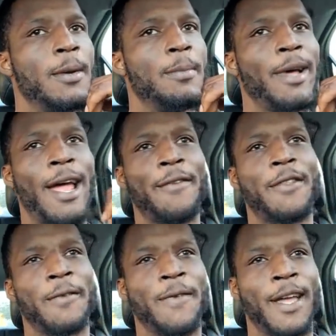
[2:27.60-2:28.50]
But after
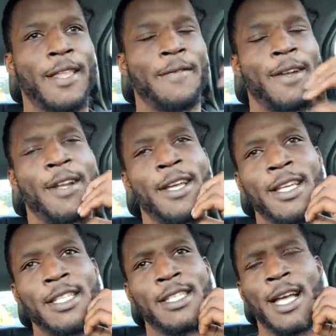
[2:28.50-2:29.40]
the fact, I found out, I
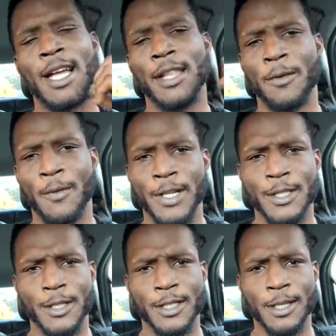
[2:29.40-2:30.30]
guess he's a high-level
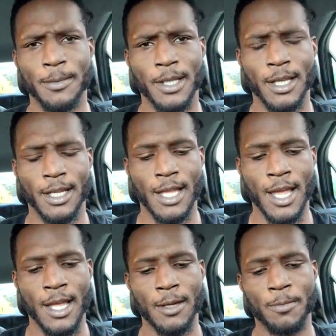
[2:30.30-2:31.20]
wrestler or something like
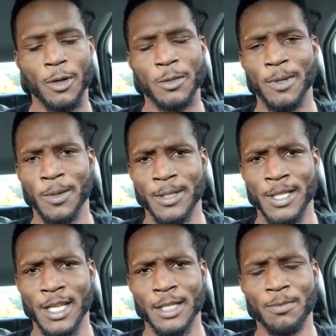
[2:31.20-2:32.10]
that. Supposed to be a
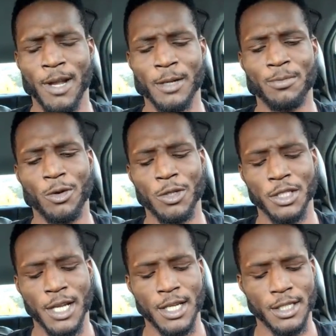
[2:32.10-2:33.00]
Diaz
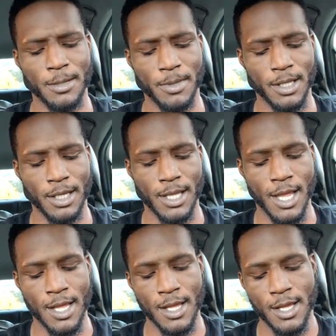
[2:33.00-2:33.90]
protege or something like
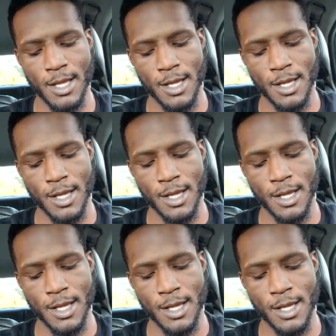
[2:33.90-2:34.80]
that.
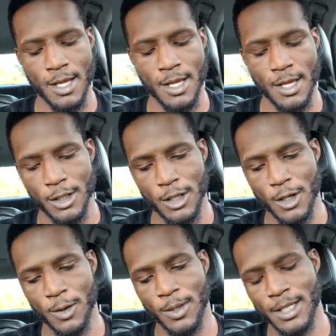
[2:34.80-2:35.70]
So
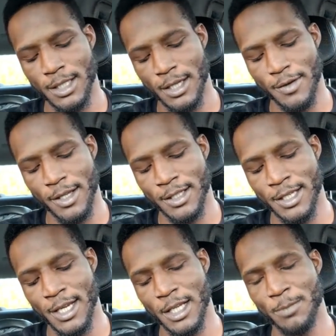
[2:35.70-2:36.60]
let's see if
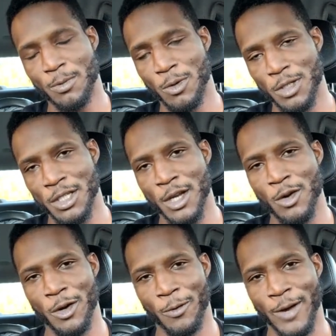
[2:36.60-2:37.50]
he's a Diaz protege or
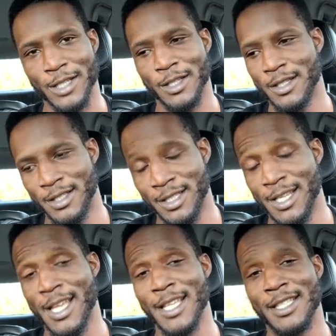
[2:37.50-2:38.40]
he's a wrestler. Because
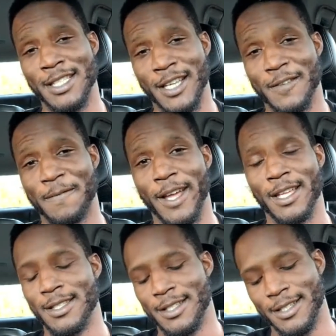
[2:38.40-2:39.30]
Diaz is like a fight.
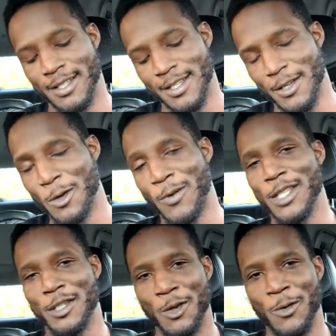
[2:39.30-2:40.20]
You're a
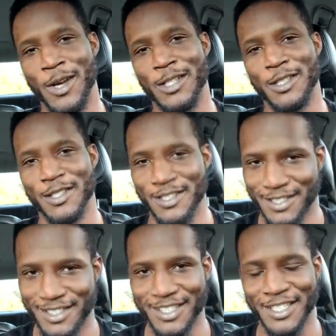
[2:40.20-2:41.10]
wrestler, you're a wrestler.
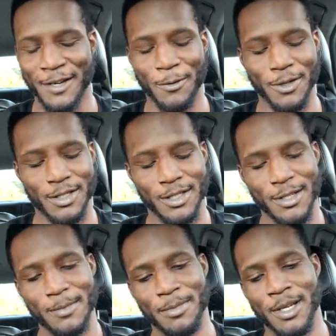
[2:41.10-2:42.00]
It's different.
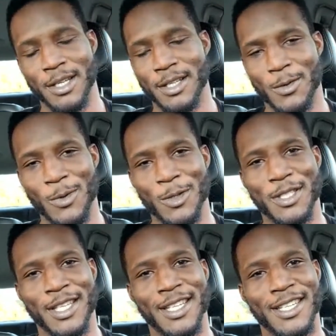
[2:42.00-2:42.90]
But we'll
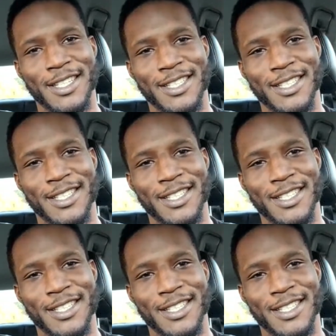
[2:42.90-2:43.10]
see.